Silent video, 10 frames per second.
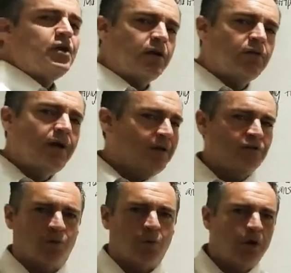your answer.
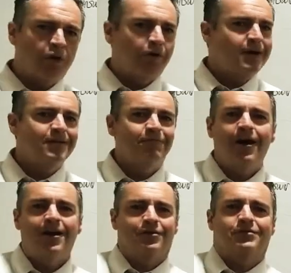What great
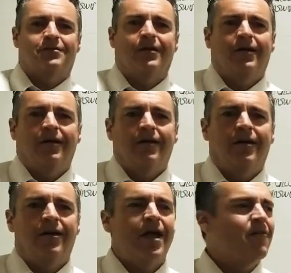advice.
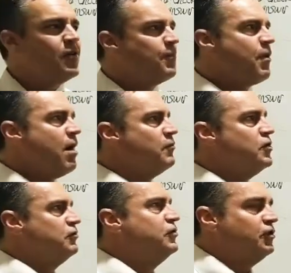Every problem you
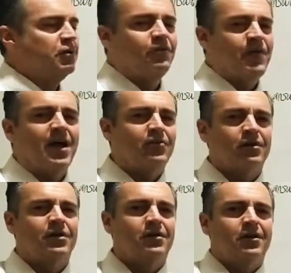do in
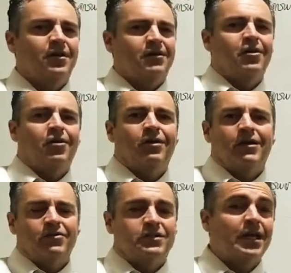factoring, if you're
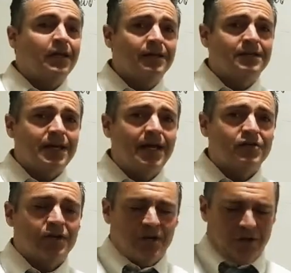taking a test,
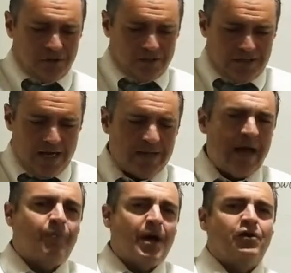you can take that
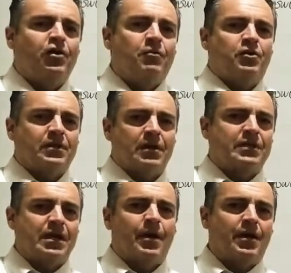binomial times that
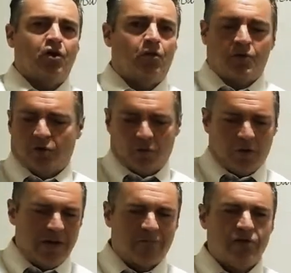binomial or whatever
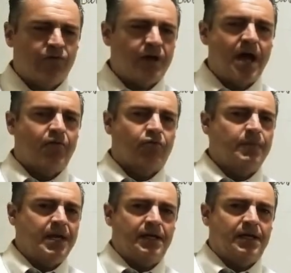you've got
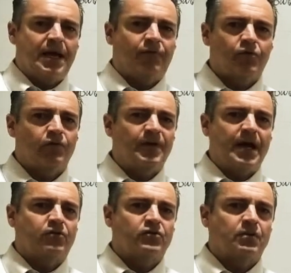remaining after you factor
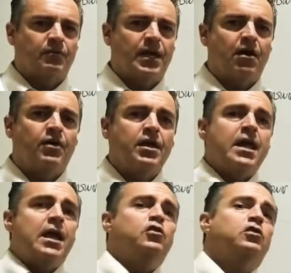something out, and you
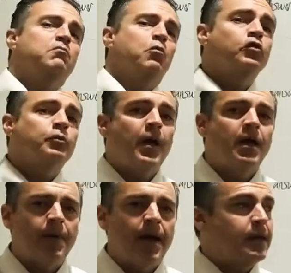can multiply it
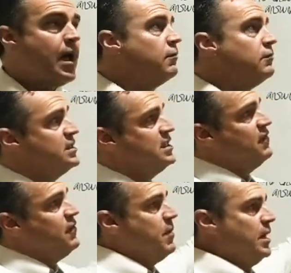back out and see if it
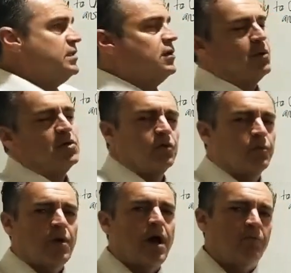makes the original
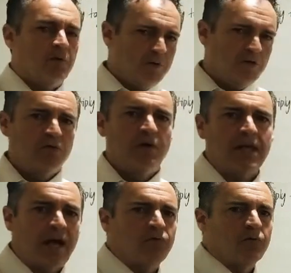problem. We've been doing that
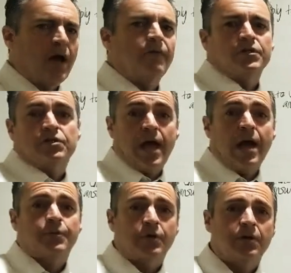throughout this
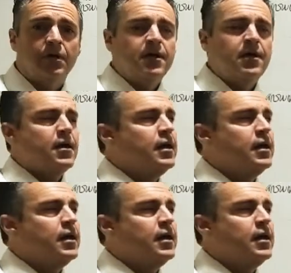chapter, and so